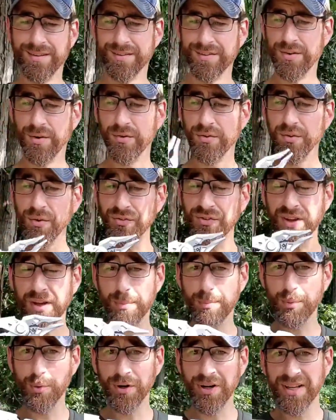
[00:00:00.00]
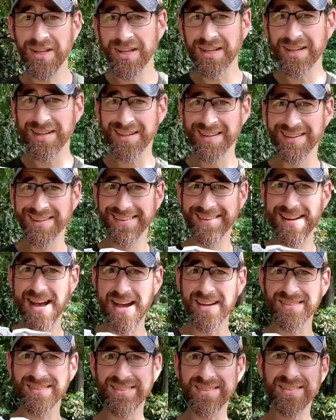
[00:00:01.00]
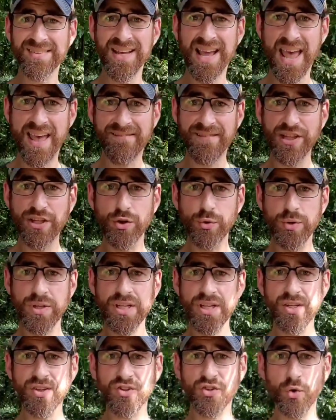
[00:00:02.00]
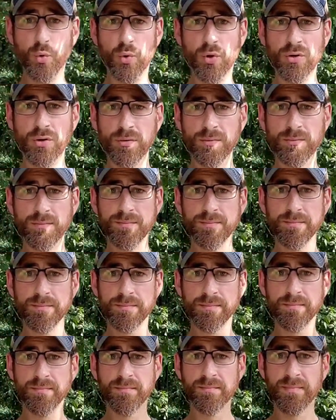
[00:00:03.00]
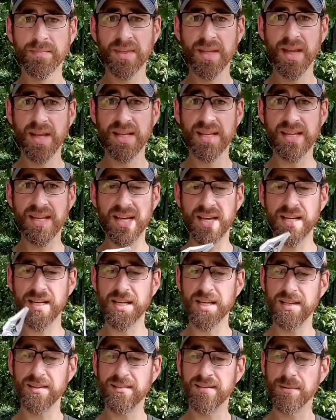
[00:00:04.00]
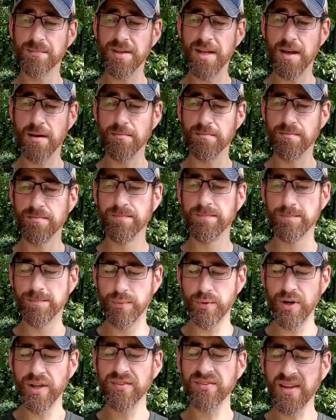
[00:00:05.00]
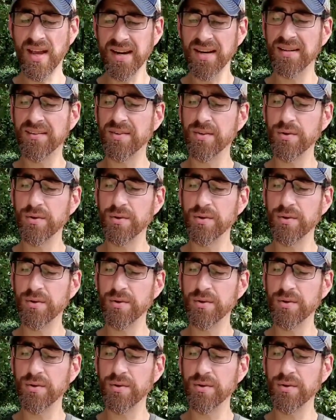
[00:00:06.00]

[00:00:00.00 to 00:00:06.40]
So this looks like a pretty nice, heavy-duty tool. And again, it's something I'm pretty excited